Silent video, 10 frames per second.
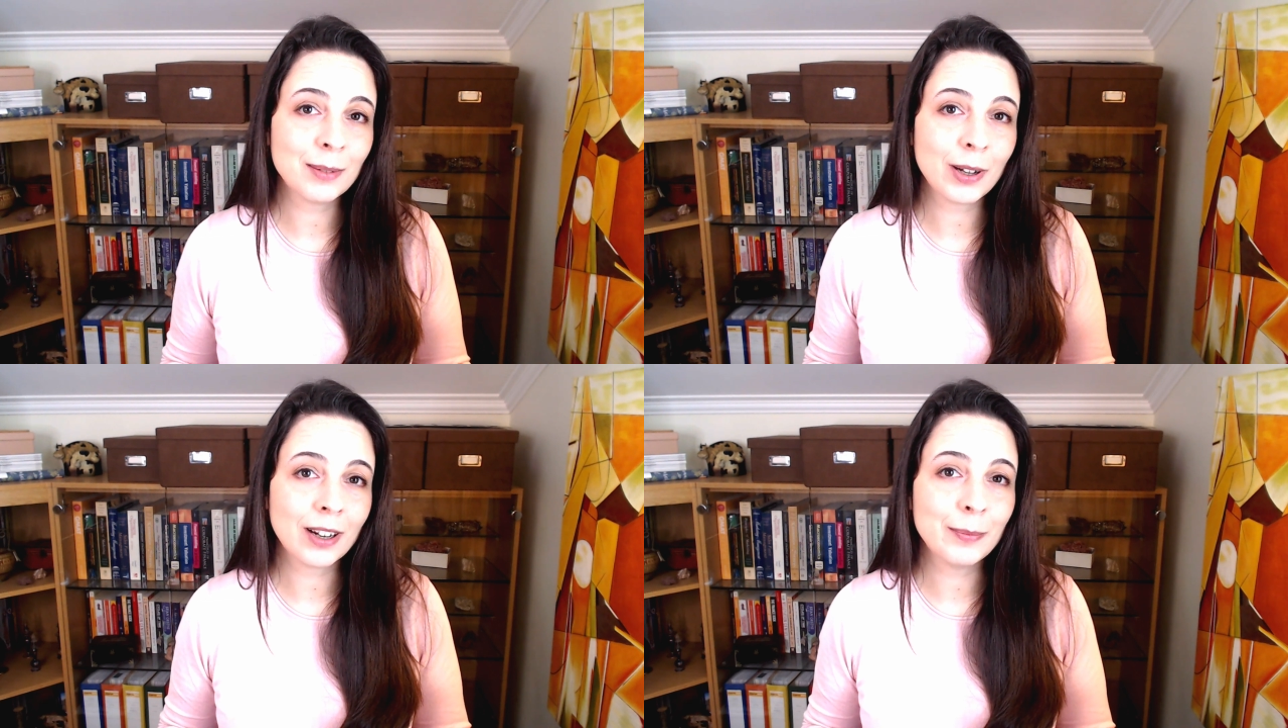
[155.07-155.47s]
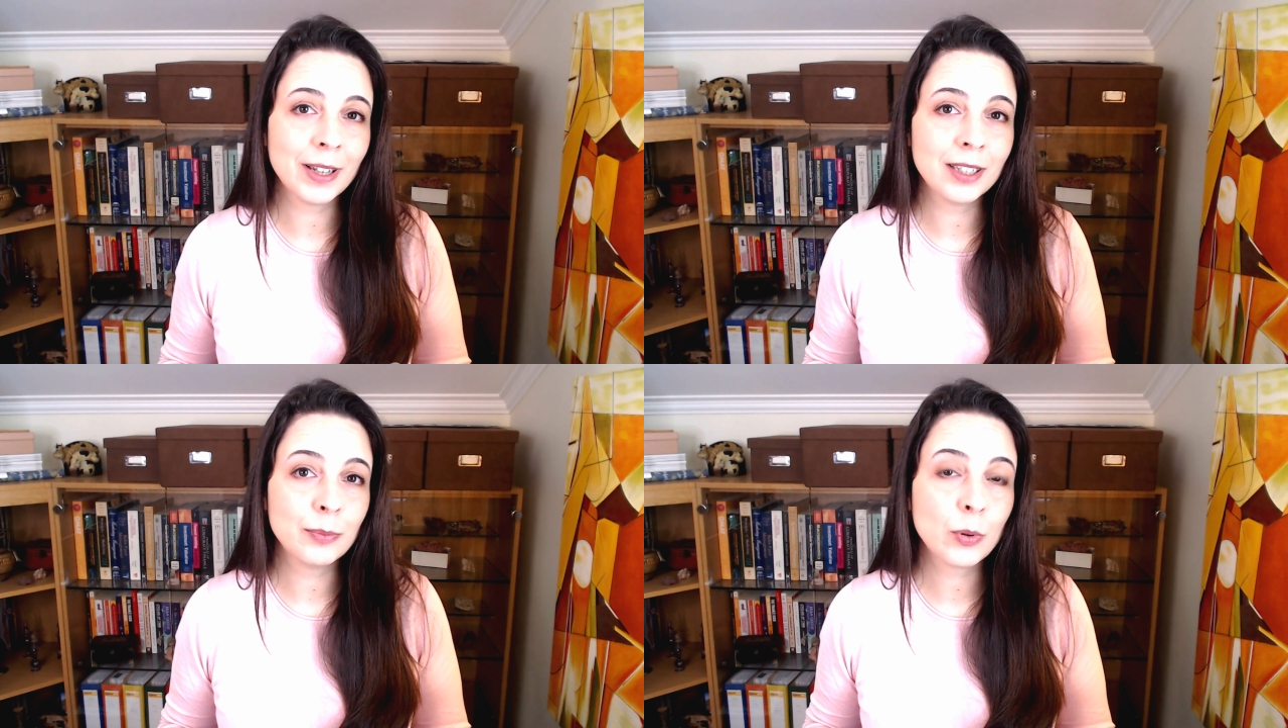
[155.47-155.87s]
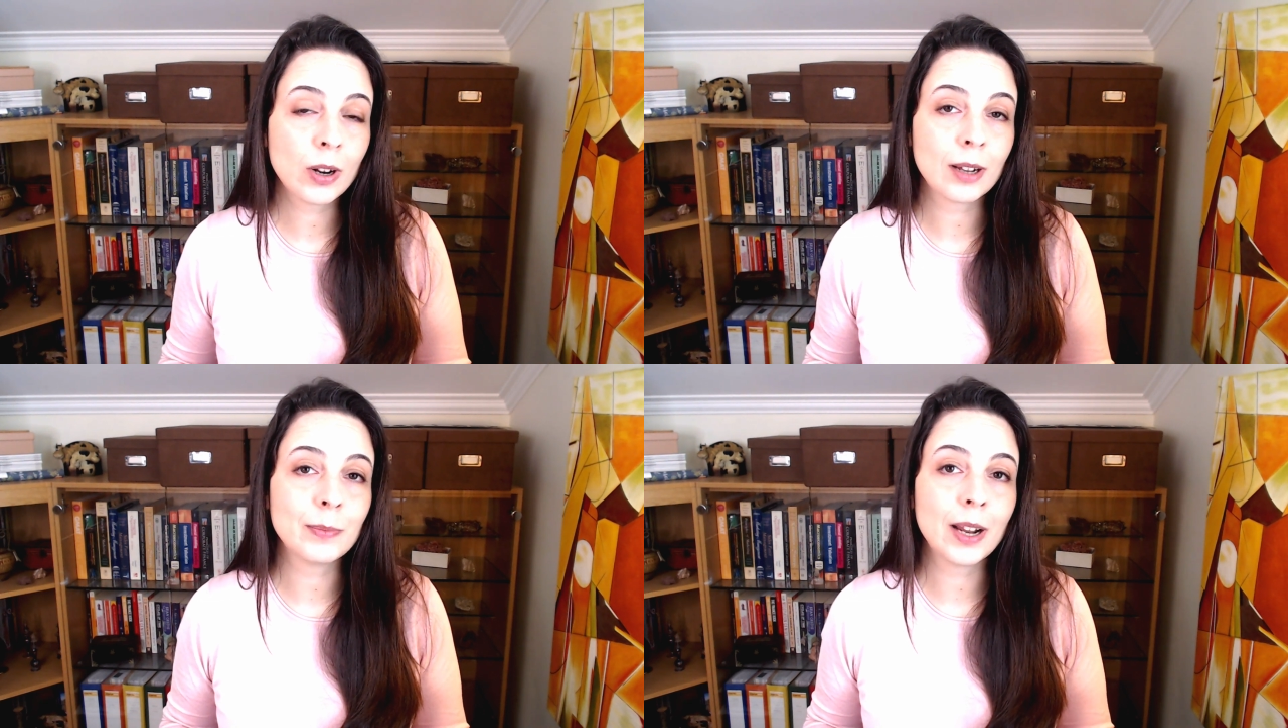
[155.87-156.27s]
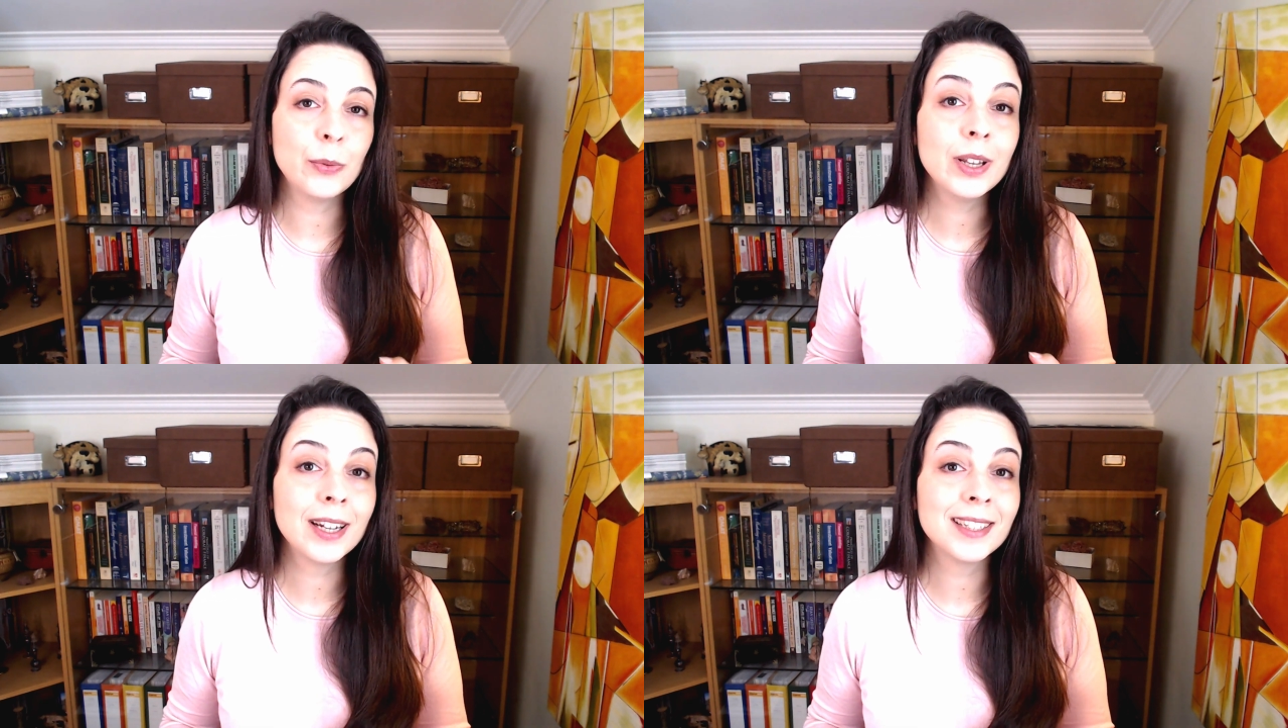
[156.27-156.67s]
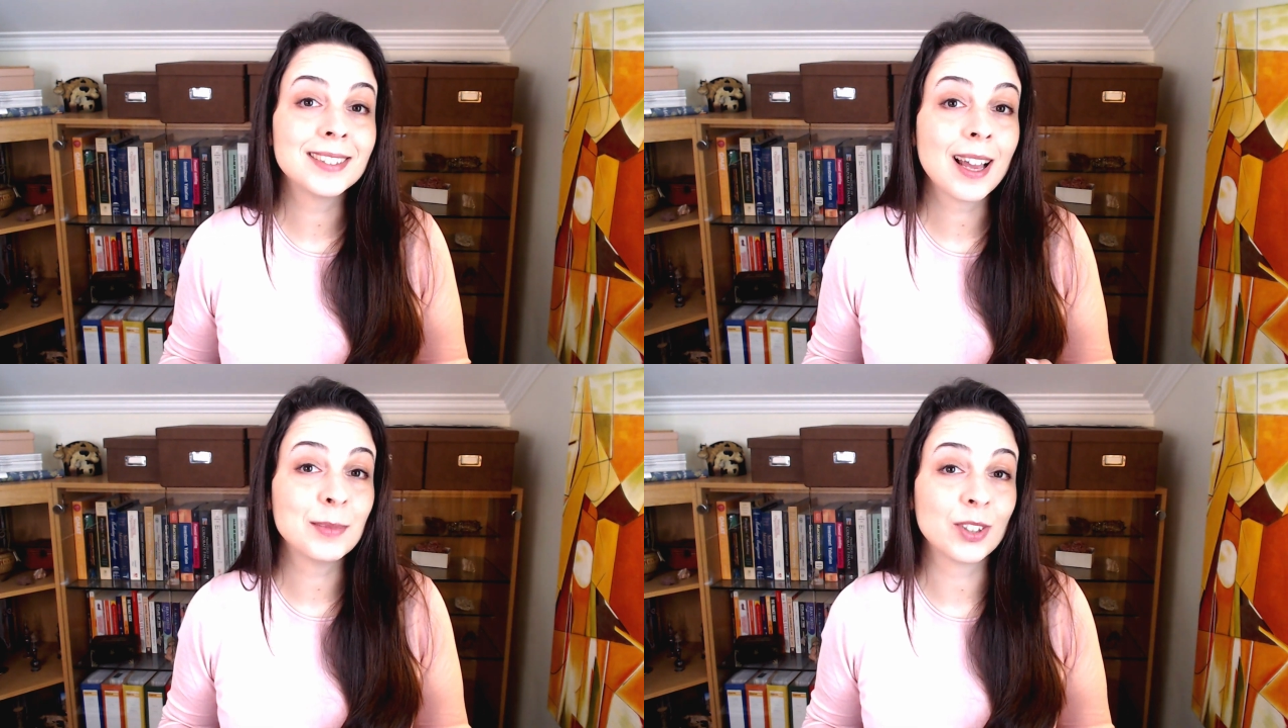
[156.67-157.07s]
about a competitor product by reading
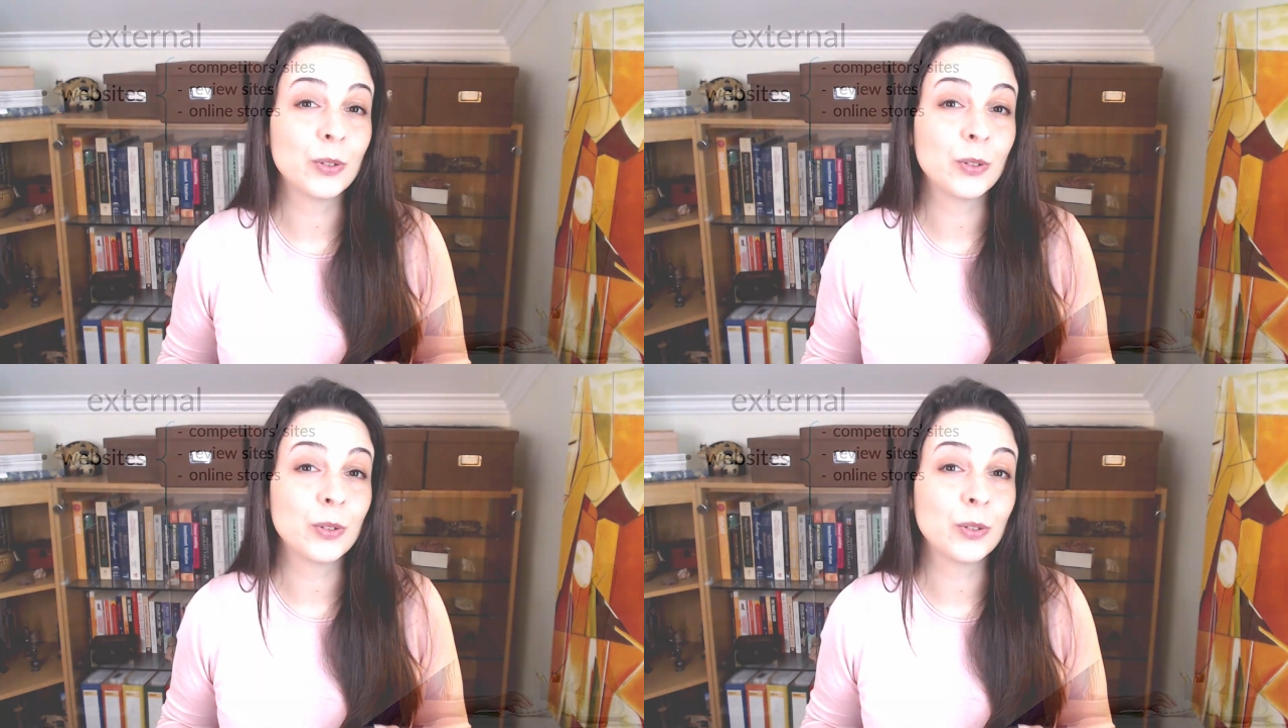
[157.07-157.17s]
its Amazon